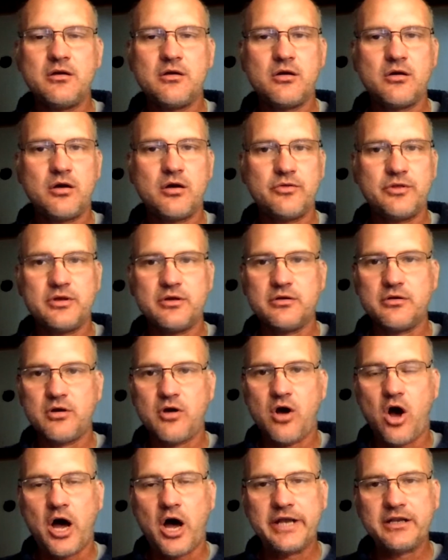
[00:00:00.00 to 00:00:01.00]
the
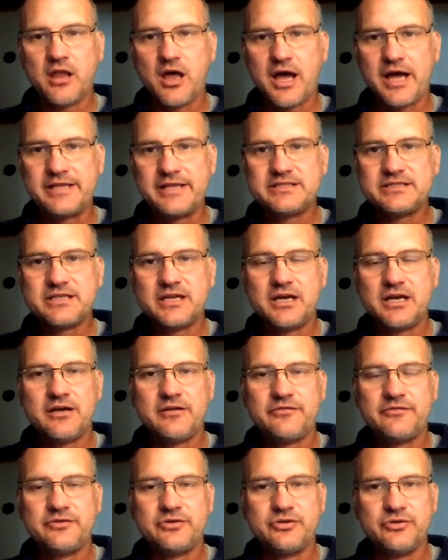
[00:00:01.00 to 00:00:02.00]
online
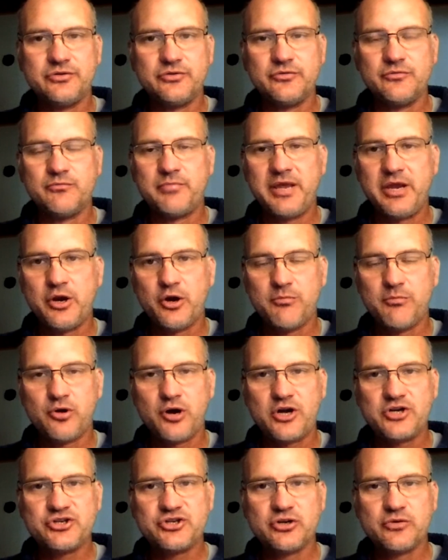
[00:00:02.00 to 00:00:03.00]
stuff to peer
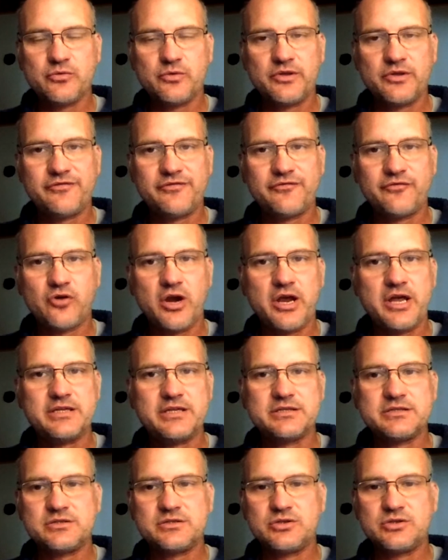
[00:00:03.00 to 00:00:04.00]
pressure with
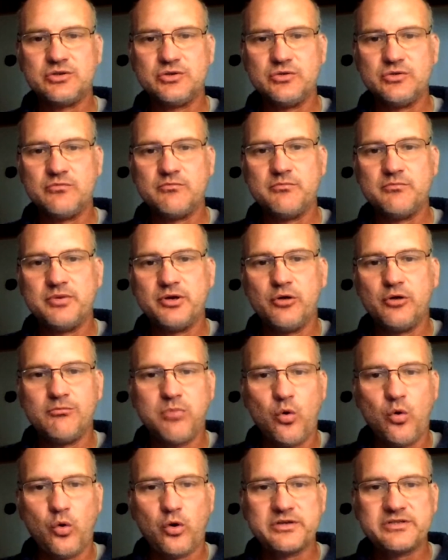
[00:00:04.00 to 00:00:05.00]
friends to
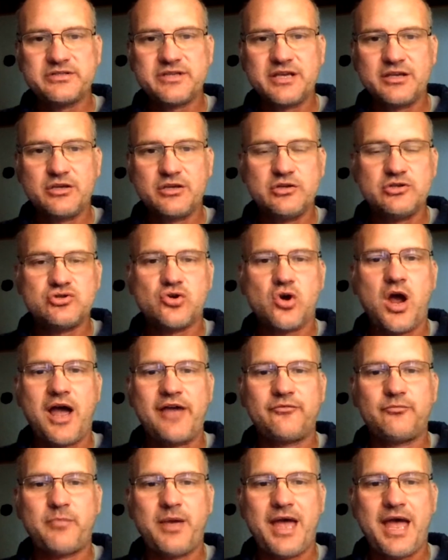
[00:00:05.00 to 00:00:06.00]
billboards that you
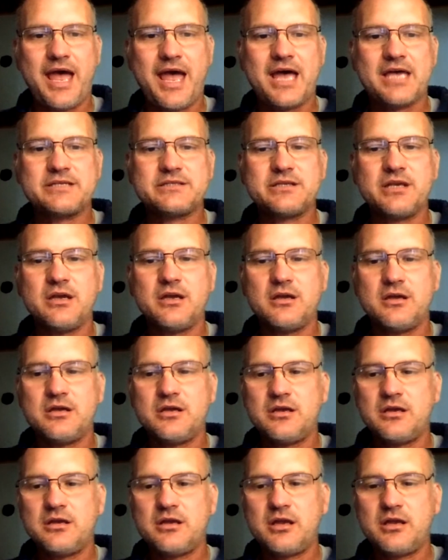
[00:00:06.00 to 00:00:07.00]
drive past
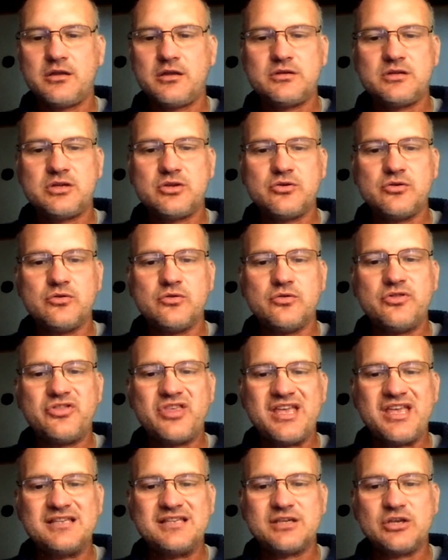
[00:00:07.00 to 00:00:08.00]
to
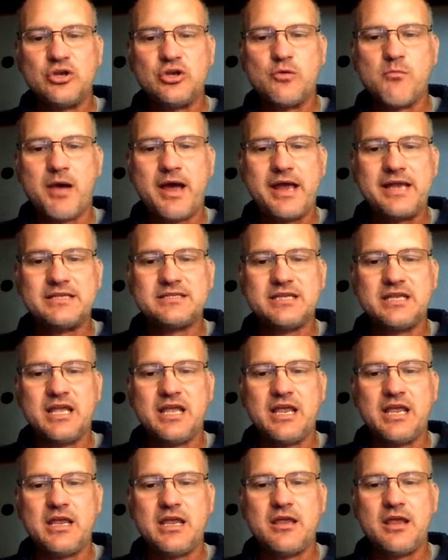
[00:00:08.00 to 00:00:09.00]
things that you might
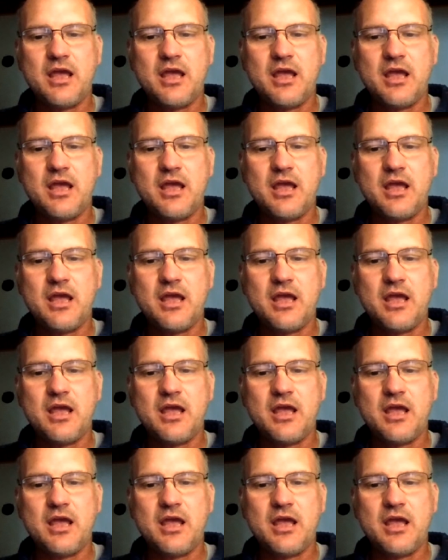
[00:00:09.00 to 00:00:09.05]
see,